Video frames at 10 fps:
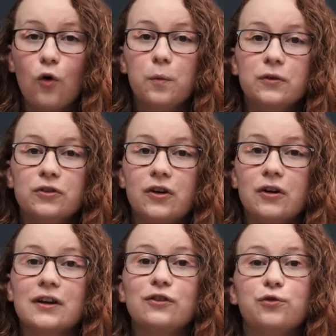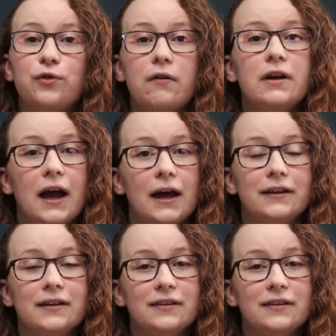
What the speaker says: open stock is very handy,